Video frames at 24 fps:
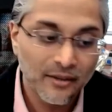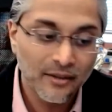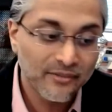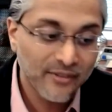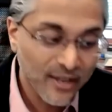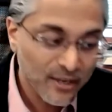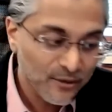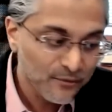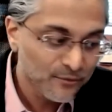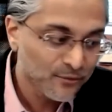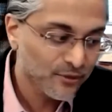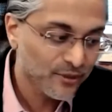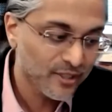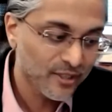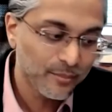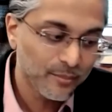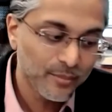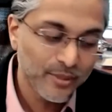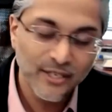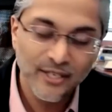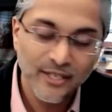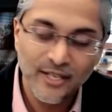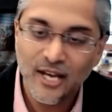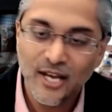Thankfully,
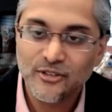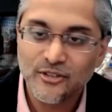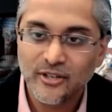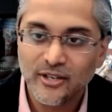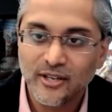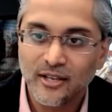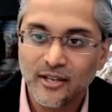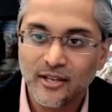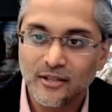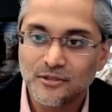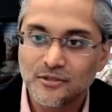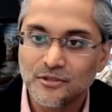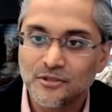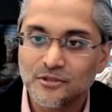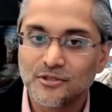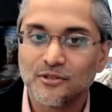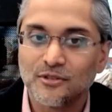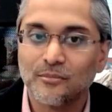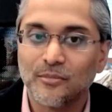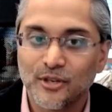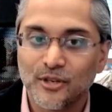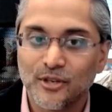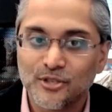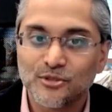pediatric cancers are
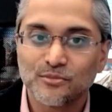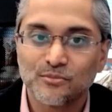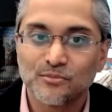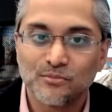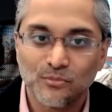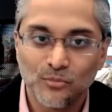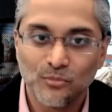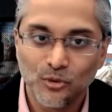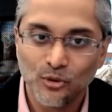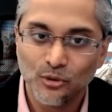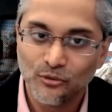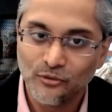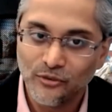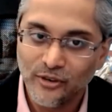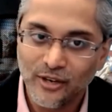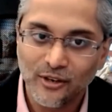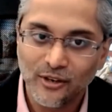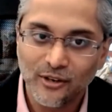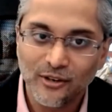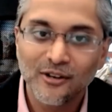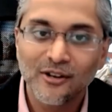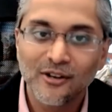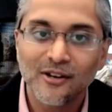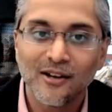much more
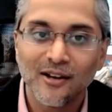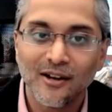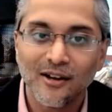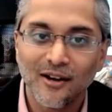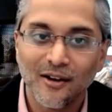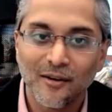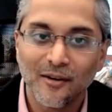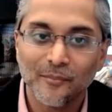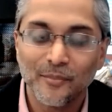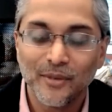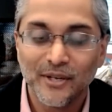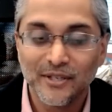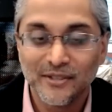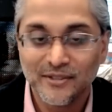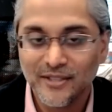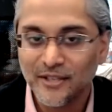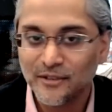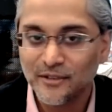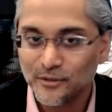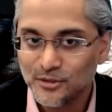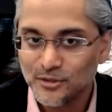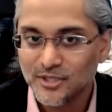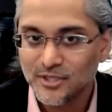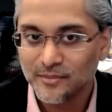rare, uh, but they
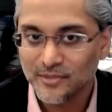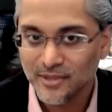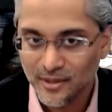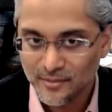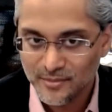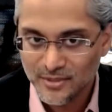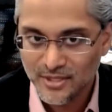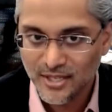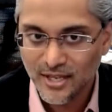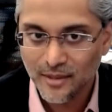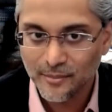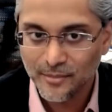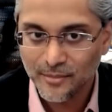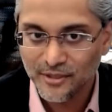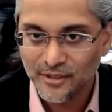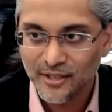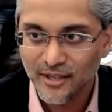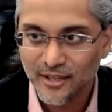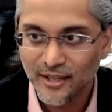do sometimes happen.